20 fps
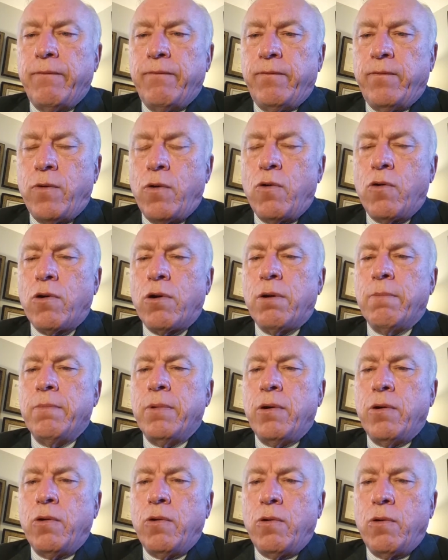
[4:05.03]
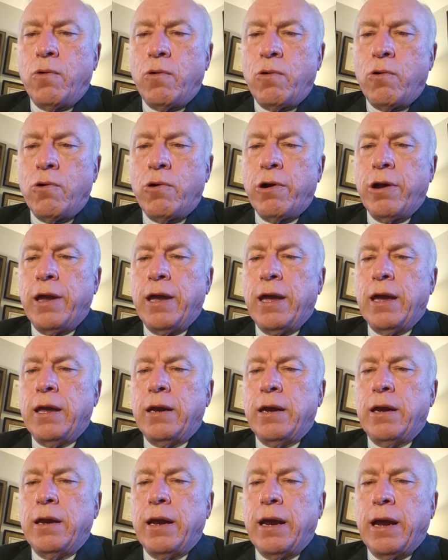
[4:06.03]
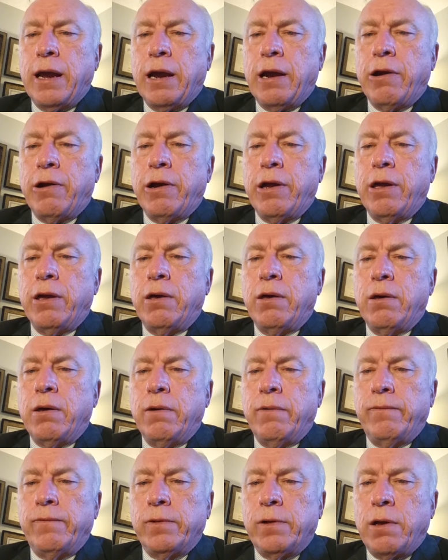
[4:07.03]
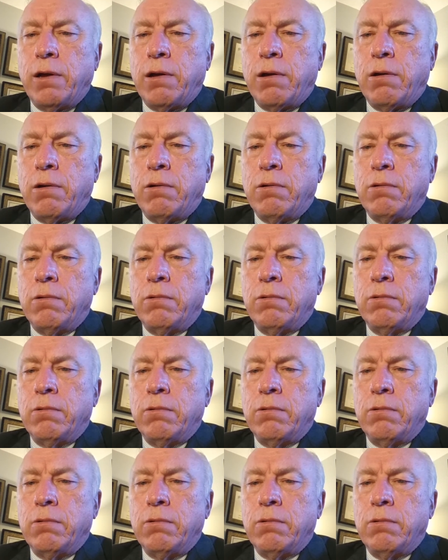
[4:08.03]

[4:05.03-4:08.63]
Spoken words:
form-oriented area of law.